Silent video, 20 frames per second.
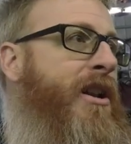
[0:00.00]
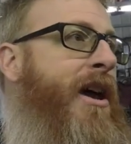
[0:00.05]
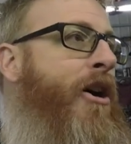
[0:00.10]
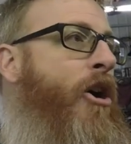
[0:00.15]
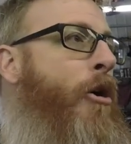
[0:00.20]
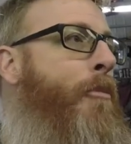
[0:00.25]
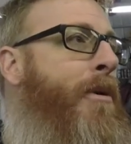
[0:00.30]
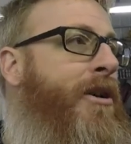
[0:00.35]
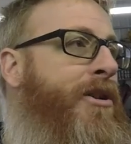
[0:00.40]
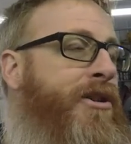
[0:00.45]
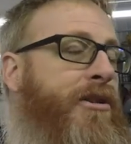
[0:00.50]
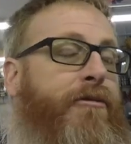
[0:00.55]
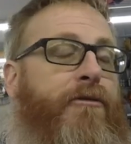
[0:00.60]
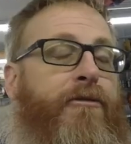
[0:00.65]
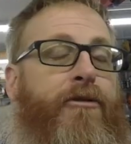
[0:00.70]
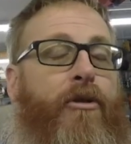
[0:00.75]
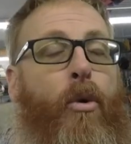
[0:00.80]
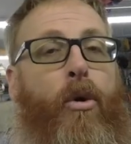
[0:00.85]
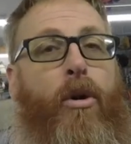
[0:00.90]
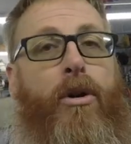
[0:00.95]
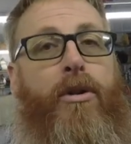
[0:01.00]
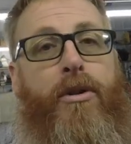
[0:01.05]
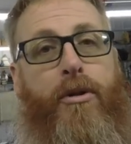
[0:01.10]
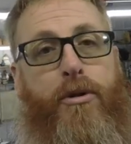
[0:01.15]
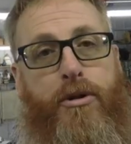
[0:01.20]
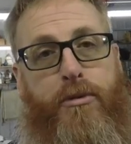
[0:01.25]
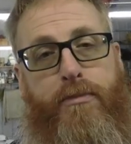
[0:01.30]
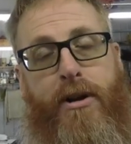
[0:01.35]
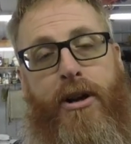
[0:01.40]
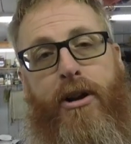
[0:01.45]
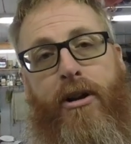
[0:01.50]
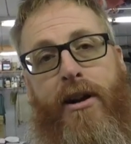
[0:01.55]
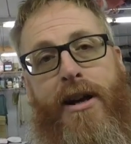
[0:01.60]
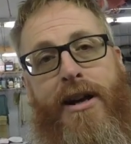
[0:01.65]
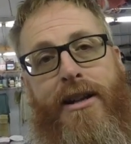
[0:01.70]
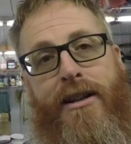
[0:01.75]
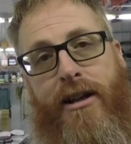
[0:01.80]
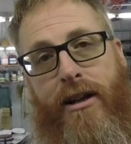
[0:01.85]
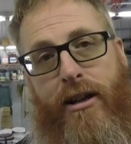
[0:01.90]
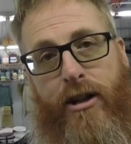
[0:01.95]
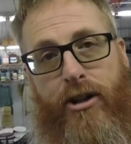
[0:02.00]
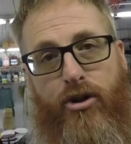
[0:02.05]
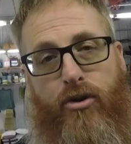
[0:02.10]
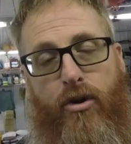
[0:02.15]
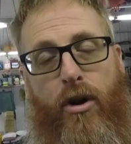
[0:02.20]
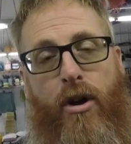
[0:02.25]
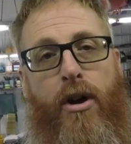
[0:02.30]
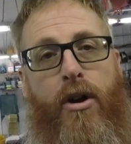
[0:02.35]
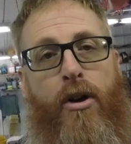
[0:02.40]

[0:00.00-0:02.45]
help us afford those bigger 18 inch